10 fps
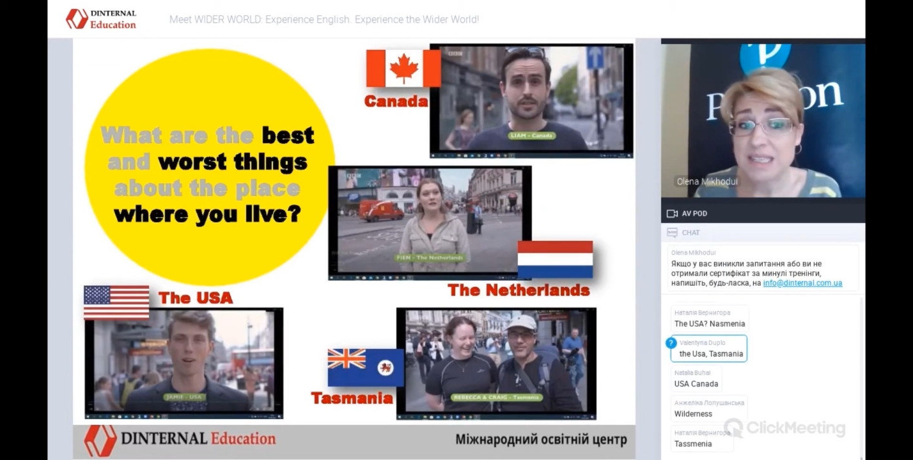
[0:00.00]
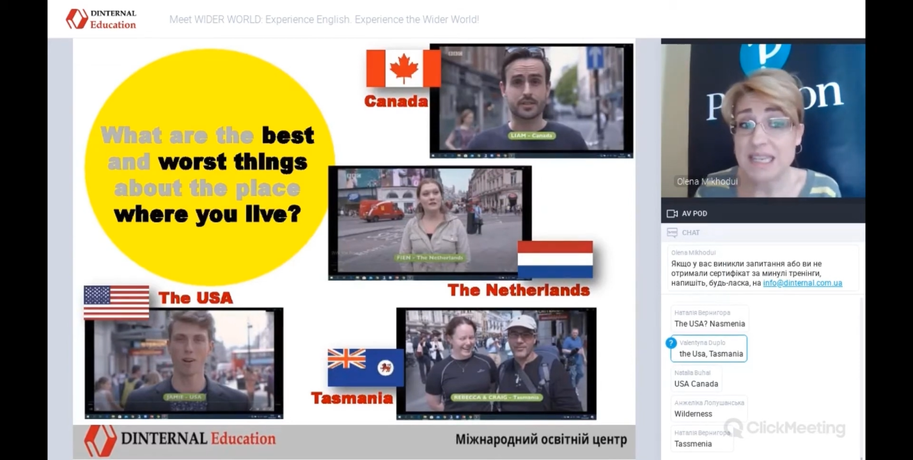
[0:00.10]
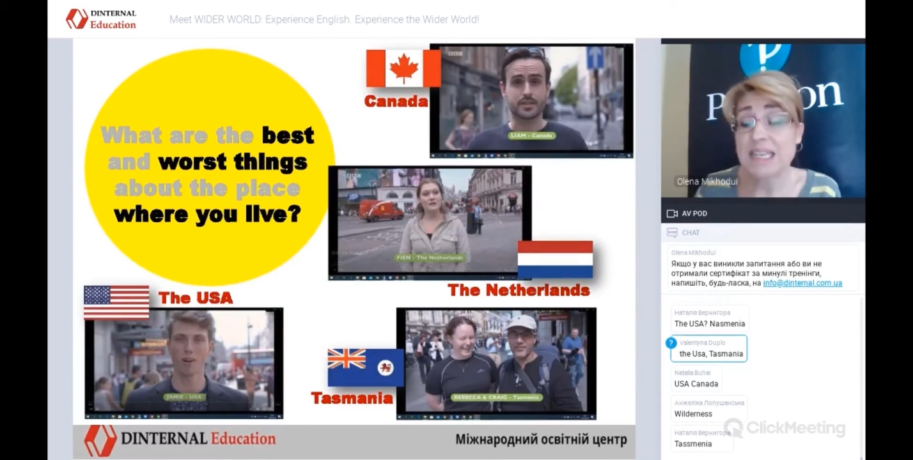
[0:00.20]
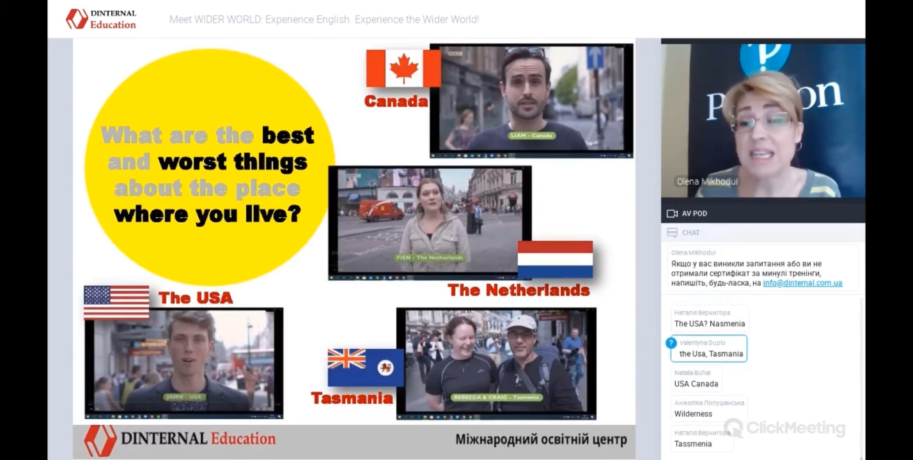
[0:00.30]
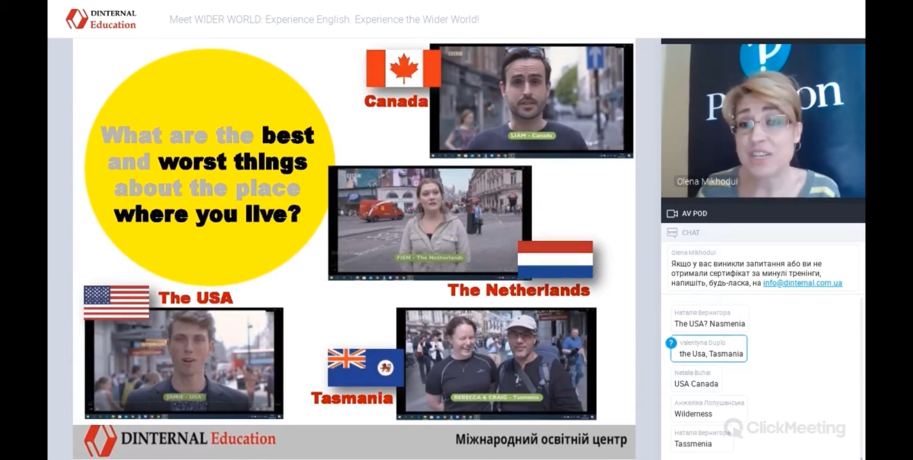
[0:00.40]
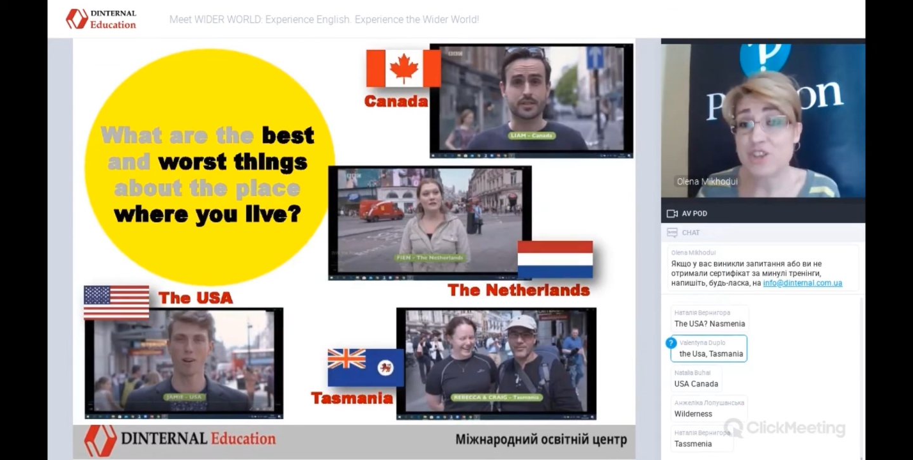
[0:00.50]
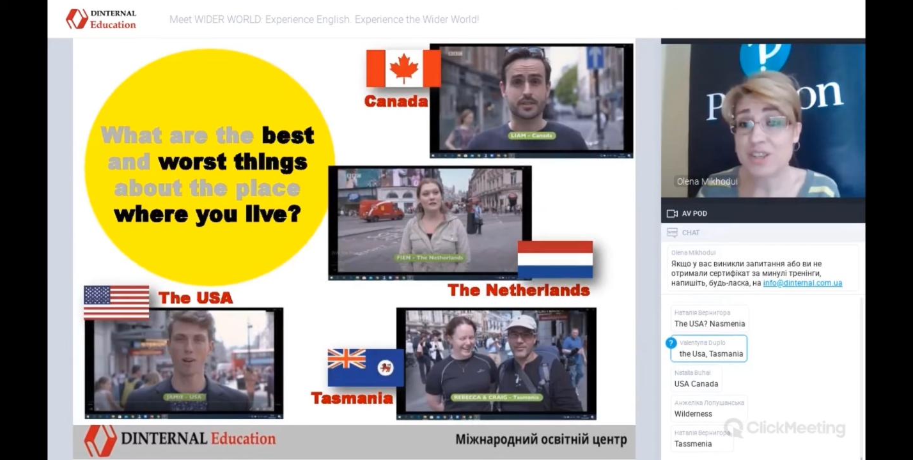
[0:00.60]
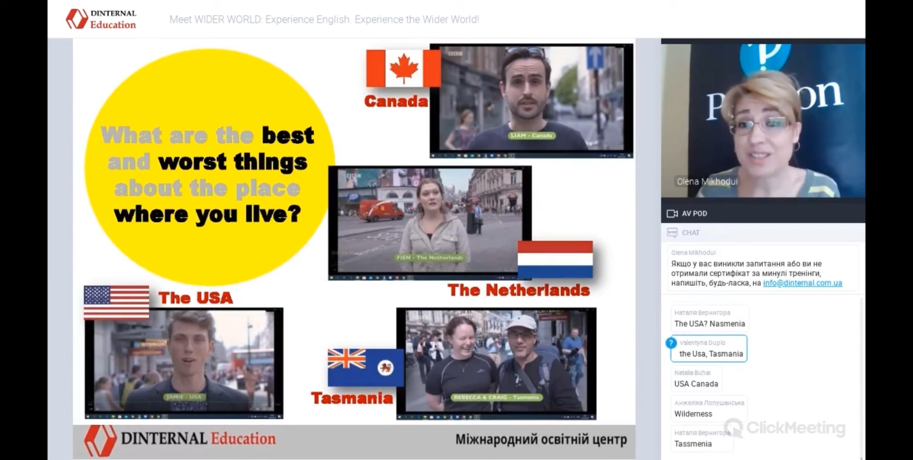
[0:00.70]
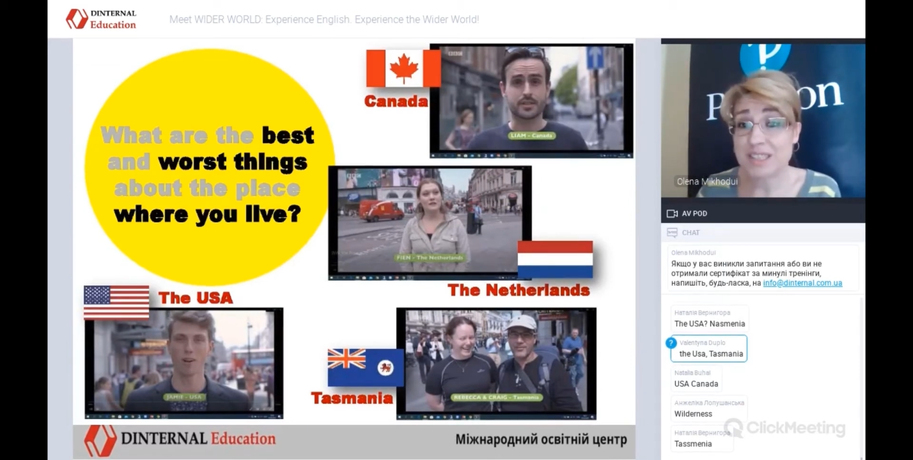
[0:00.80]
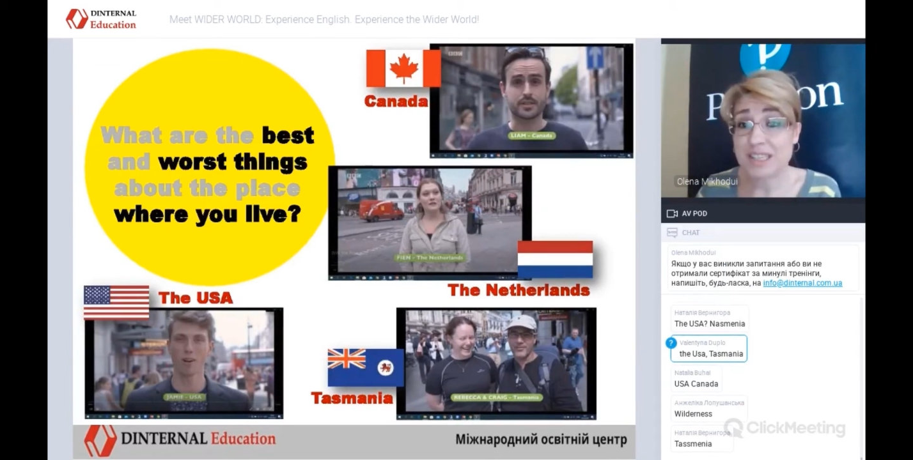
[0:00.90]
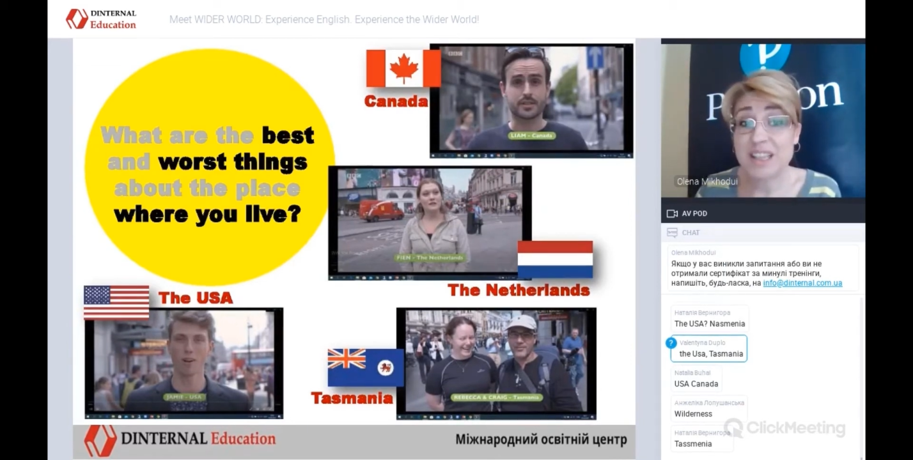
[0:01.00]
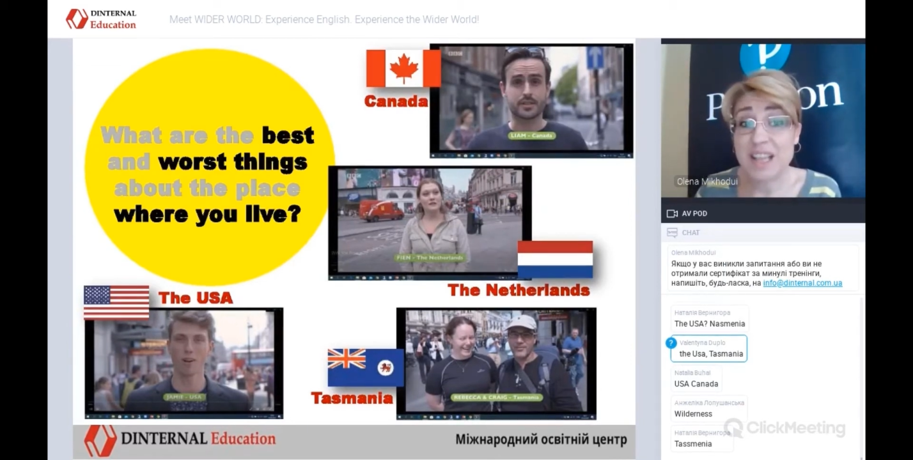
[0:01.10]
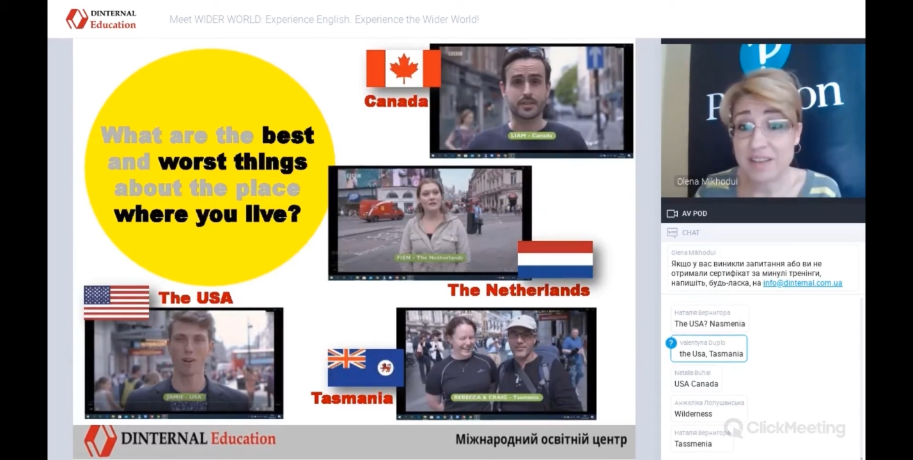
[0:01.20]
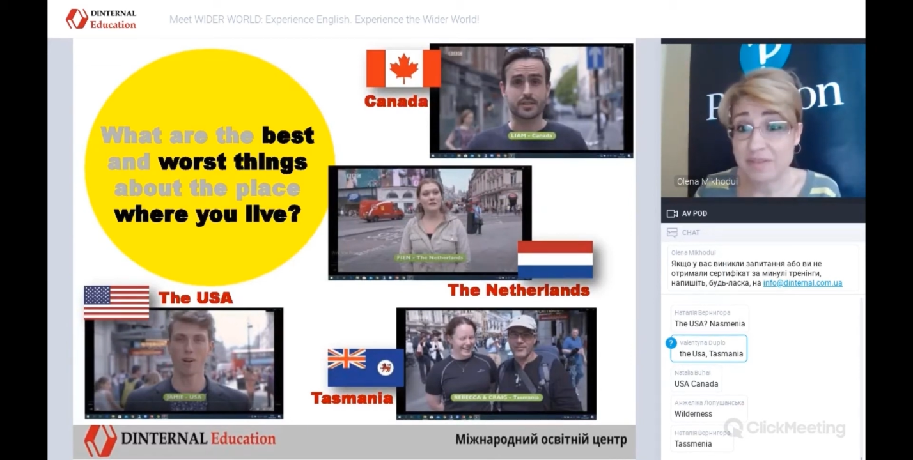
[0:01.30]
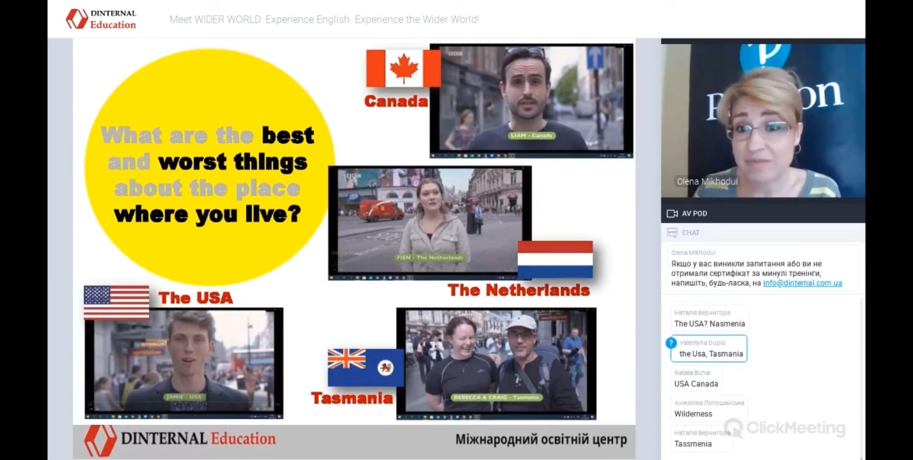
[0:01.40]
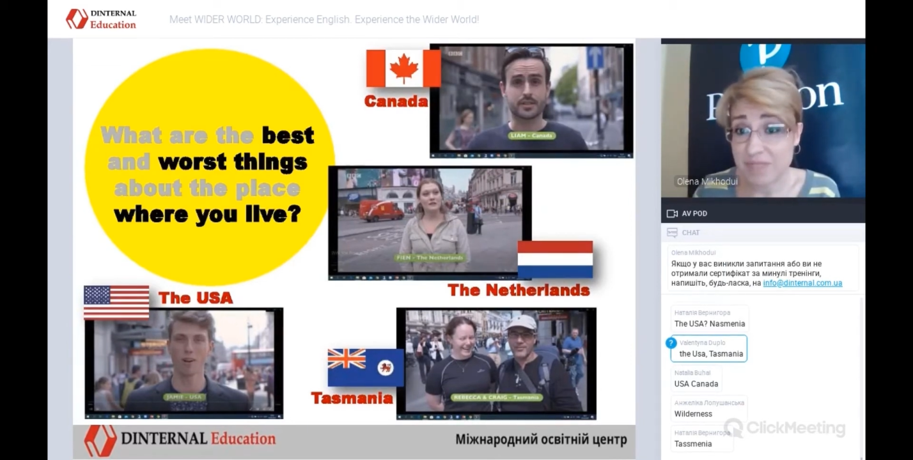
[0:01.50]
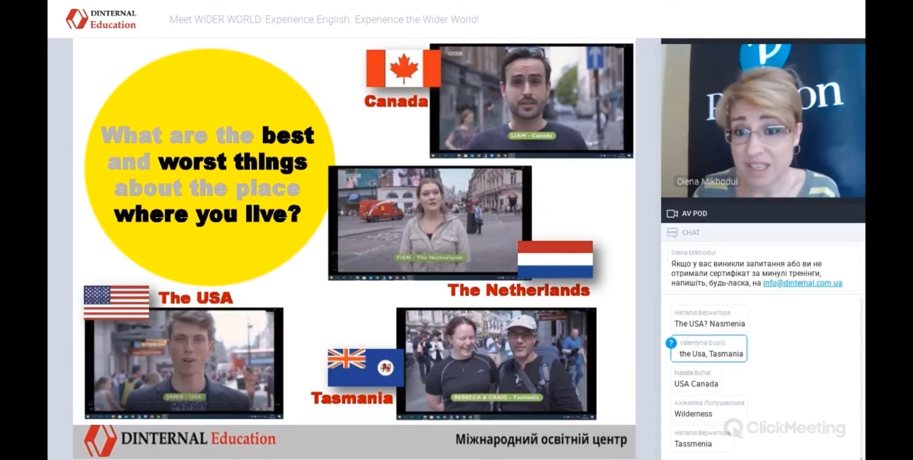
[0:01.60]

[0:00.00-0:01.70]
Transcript: teenagers love